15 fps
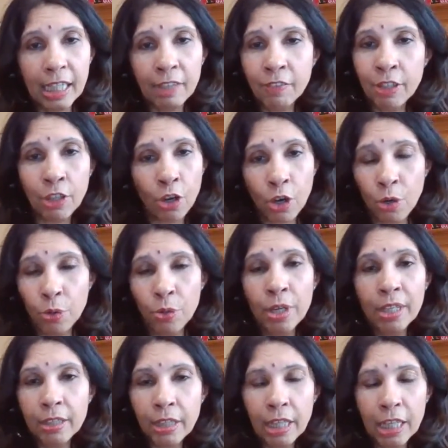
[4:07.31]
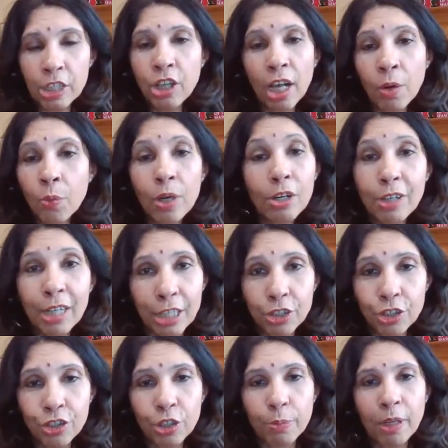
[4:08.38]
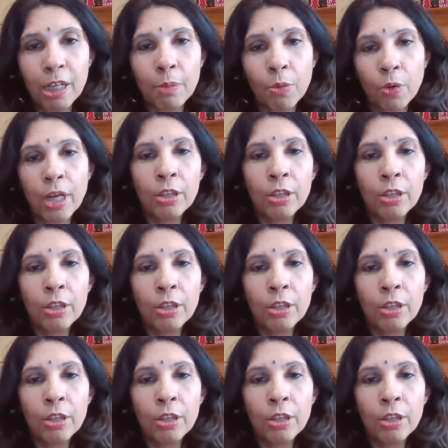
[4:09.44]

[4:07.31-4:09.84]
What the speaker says: even though it's not a work relationship anymore.